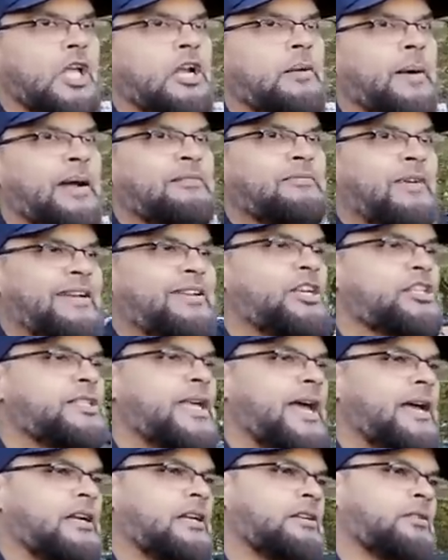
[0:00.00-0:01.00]
no, no, but when you
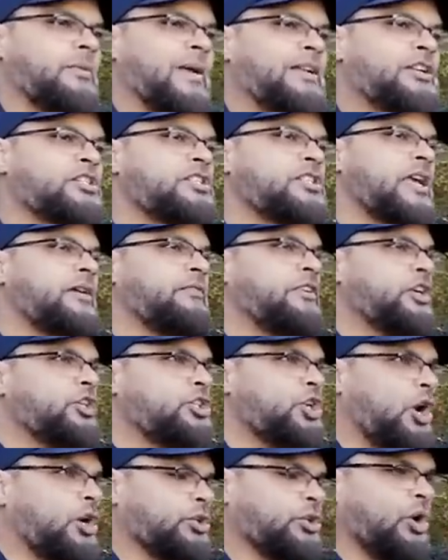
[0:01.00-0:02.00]
say when you say you
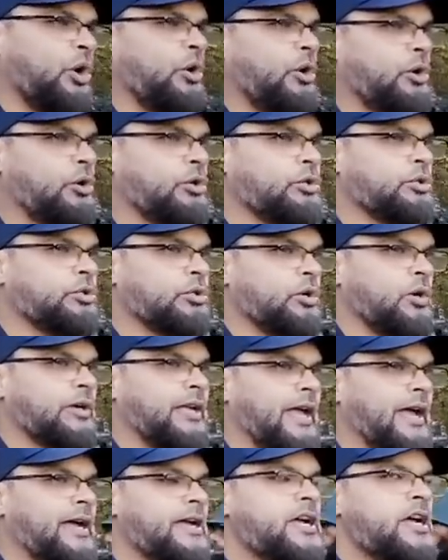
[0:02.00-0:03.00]
don't know,
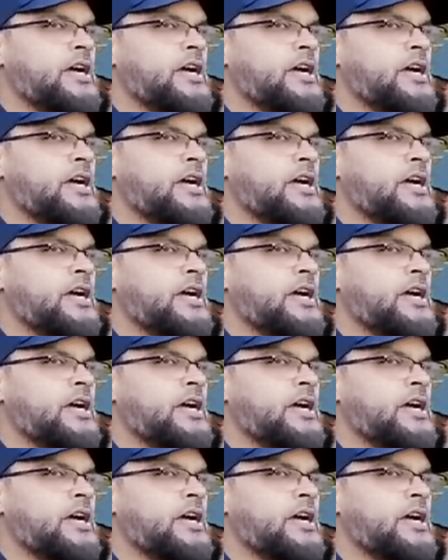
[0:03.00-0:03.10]
okay,